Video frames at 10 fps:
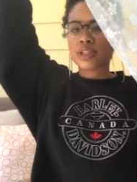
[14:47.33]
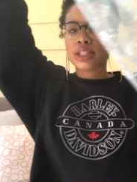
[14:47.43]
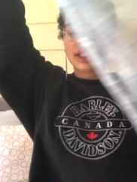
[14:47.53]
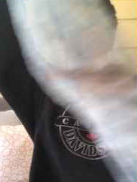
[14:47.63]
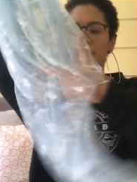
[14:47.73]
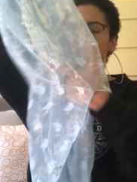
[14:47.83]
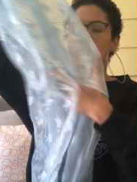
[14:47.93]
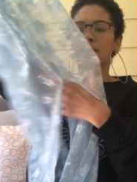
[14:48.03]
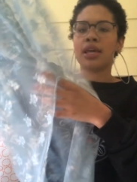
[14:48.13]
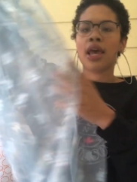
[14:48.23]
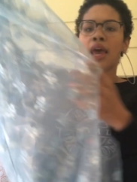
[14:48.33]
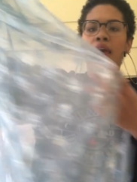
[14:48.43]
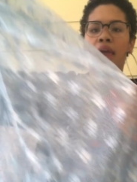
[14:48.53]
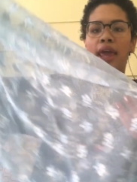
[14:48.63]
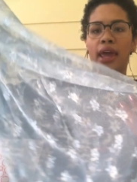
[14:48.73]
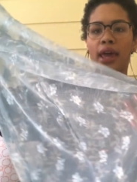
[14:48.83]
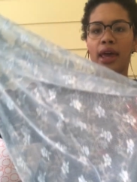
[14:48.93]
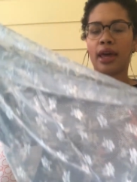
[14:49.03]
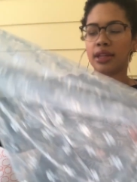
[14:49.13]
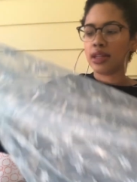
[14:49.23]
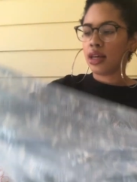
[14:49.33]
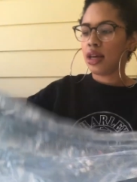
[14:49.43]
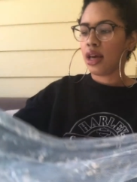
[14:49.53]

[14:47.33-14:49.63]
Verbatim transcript: slits, and